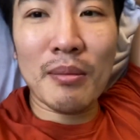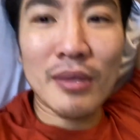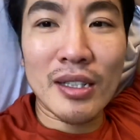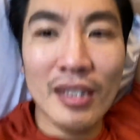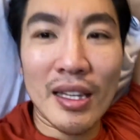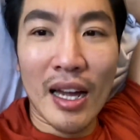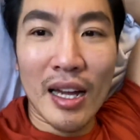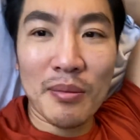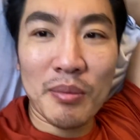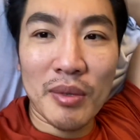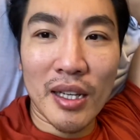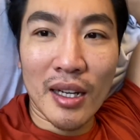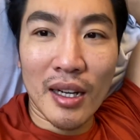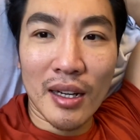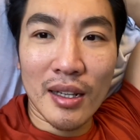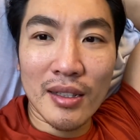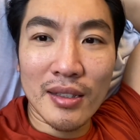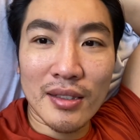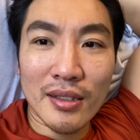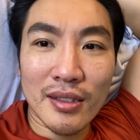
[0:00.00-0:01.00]
glad
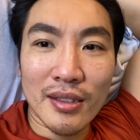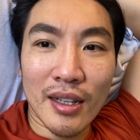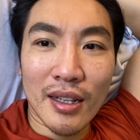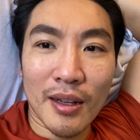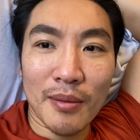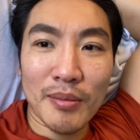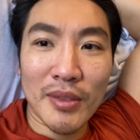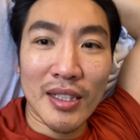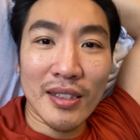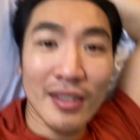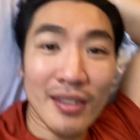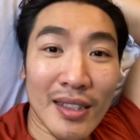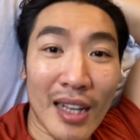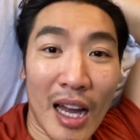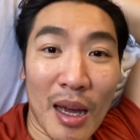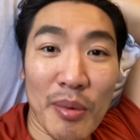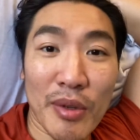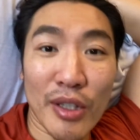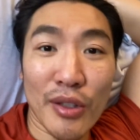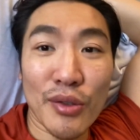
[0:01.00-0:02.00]
because this is
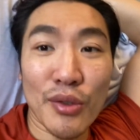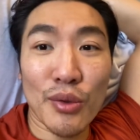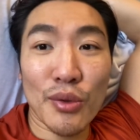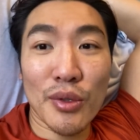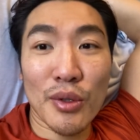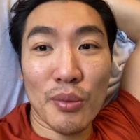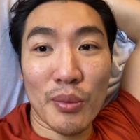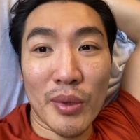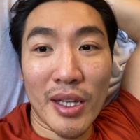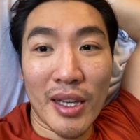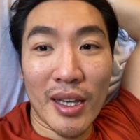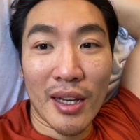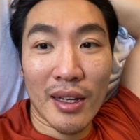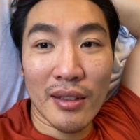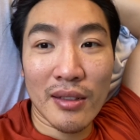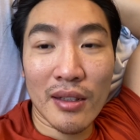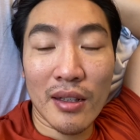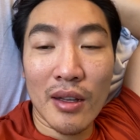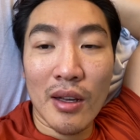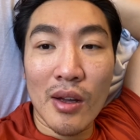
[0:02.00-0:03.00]
happening during the
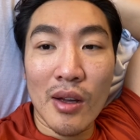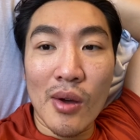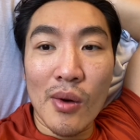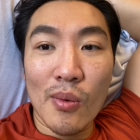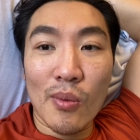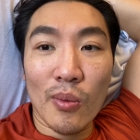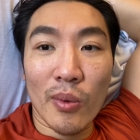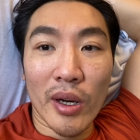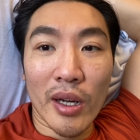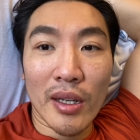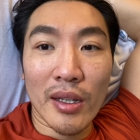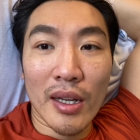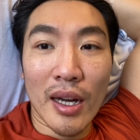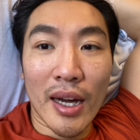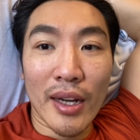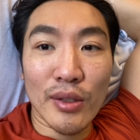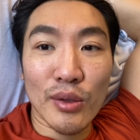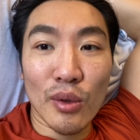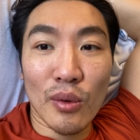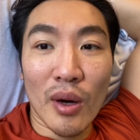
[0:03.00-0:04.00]
weekend when
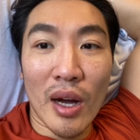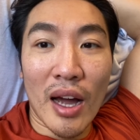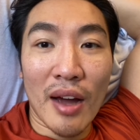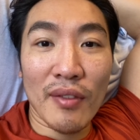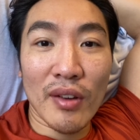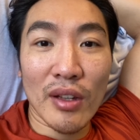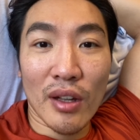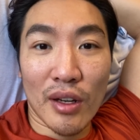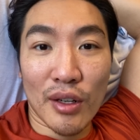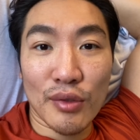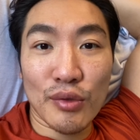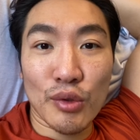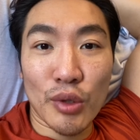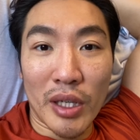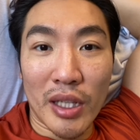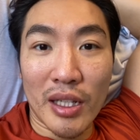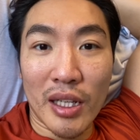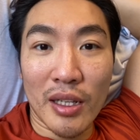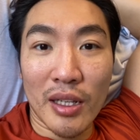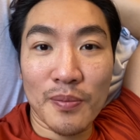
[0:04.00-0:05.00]
I don't have a lot of
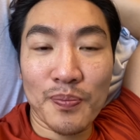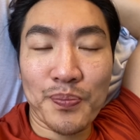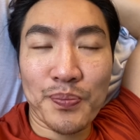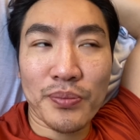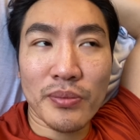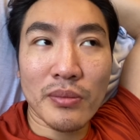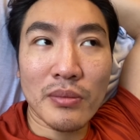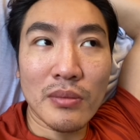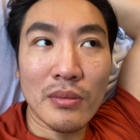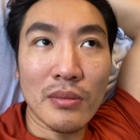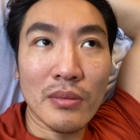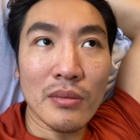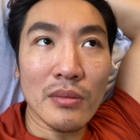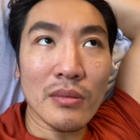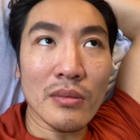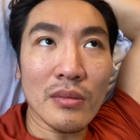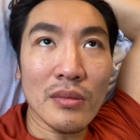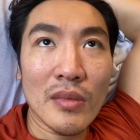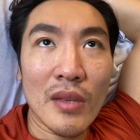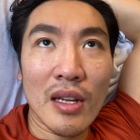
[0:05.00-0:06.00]
training,
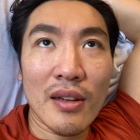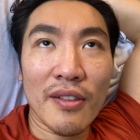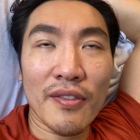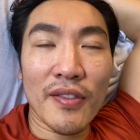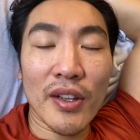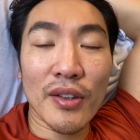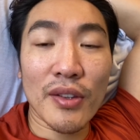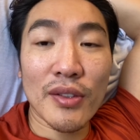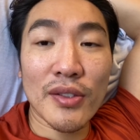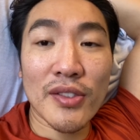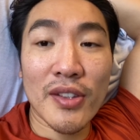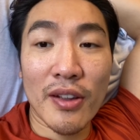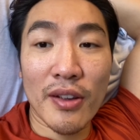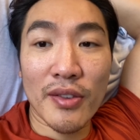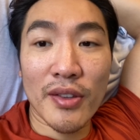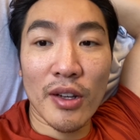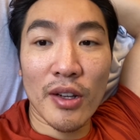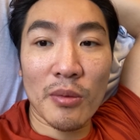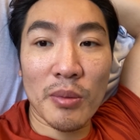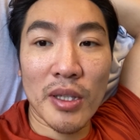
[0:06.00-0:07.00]

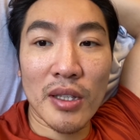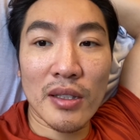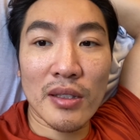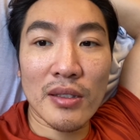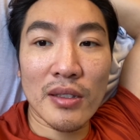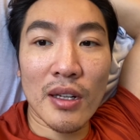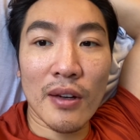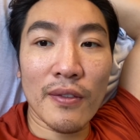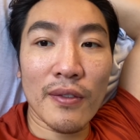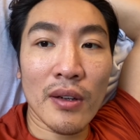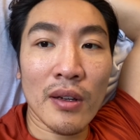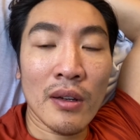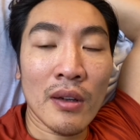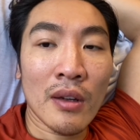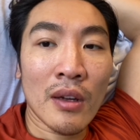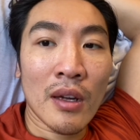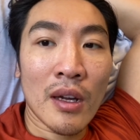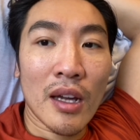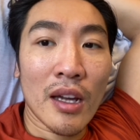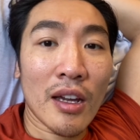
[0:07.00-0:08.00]
physiotherapy and stuff.
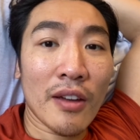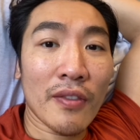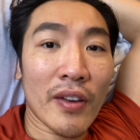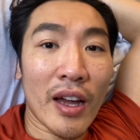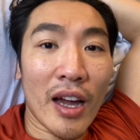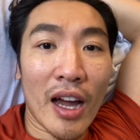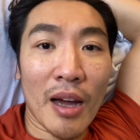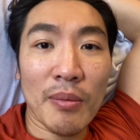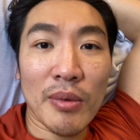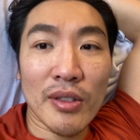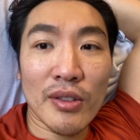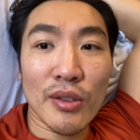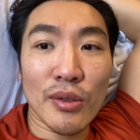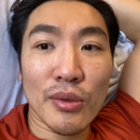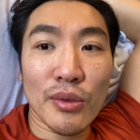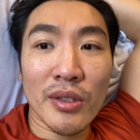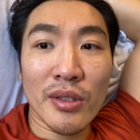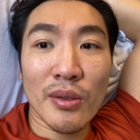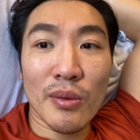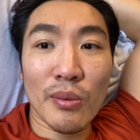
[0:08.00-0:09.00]
If it happened
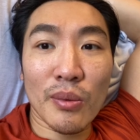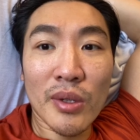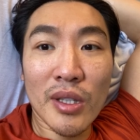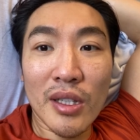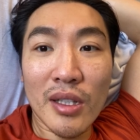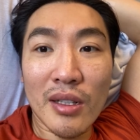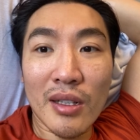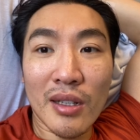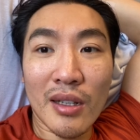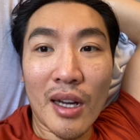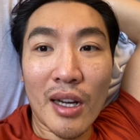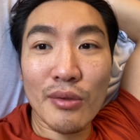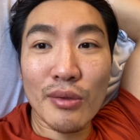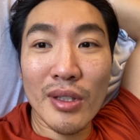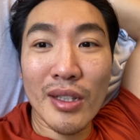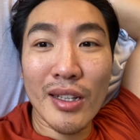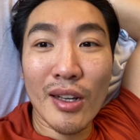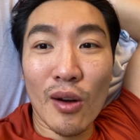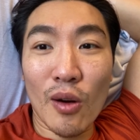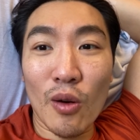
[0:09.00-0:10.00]
during the week, I
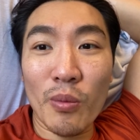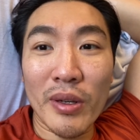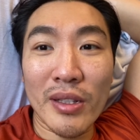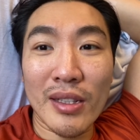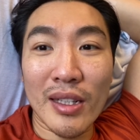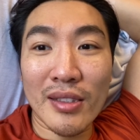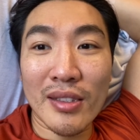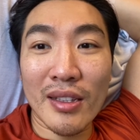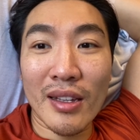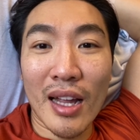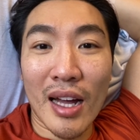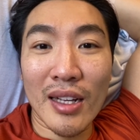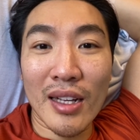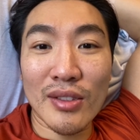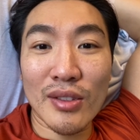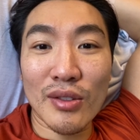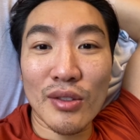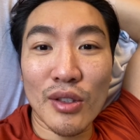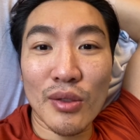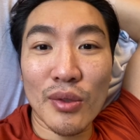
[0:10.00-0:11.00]
really hope it doesn't
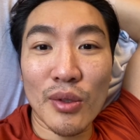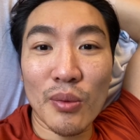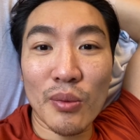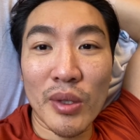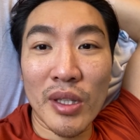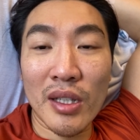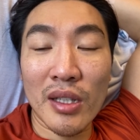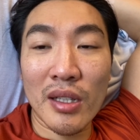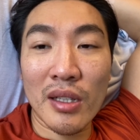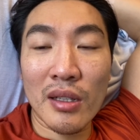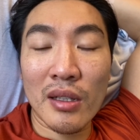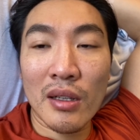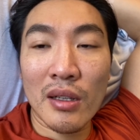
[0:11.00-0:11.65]
last into the week,